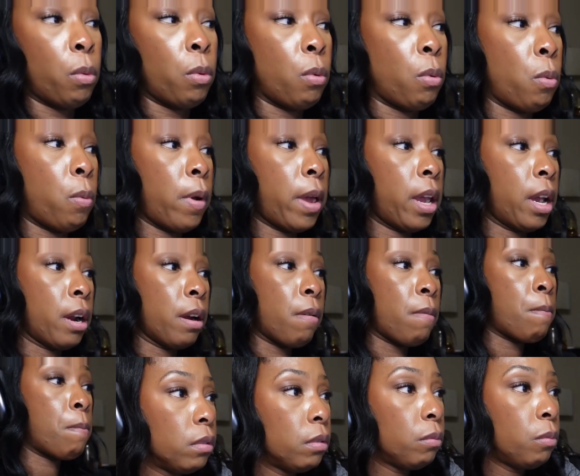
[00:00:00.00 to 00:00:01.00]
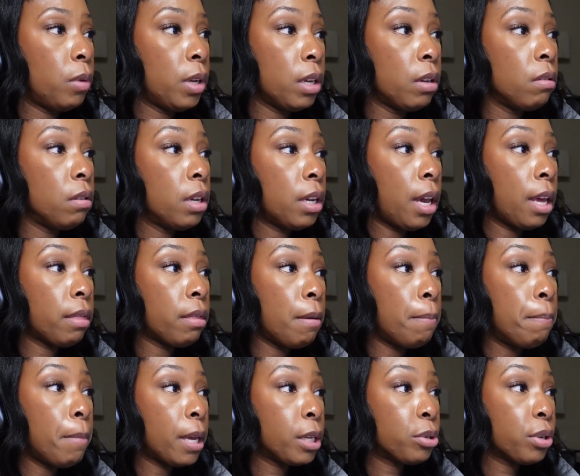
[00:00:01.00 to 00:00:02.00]
where when you look at the
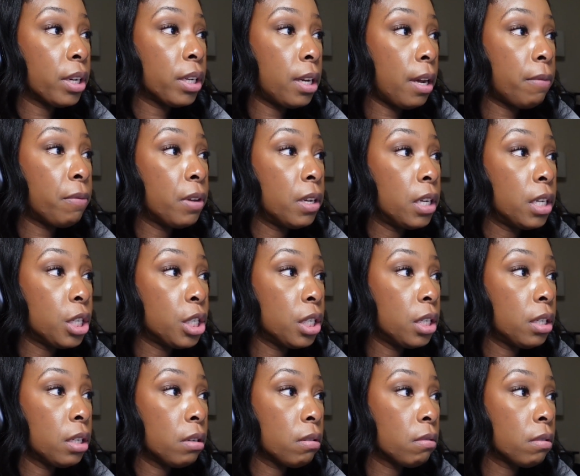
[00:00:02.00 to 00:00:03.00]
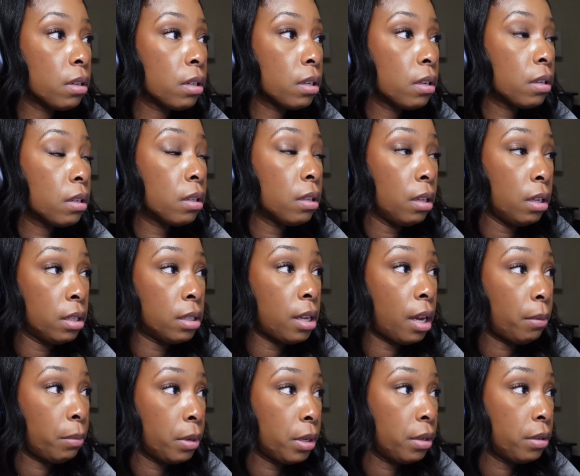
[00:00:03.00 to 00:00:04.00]
metric definition, or is
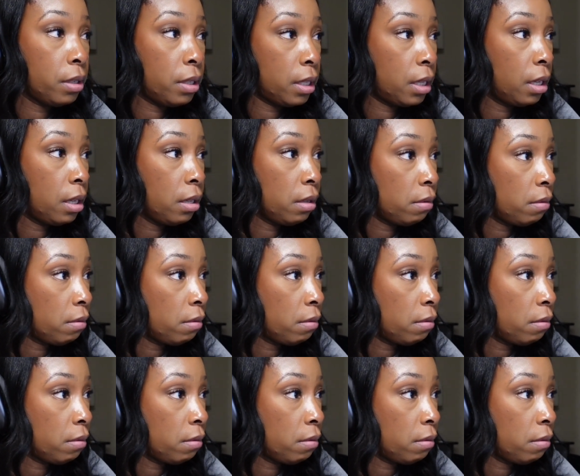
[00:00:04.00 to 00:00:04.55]
that what you're seeing?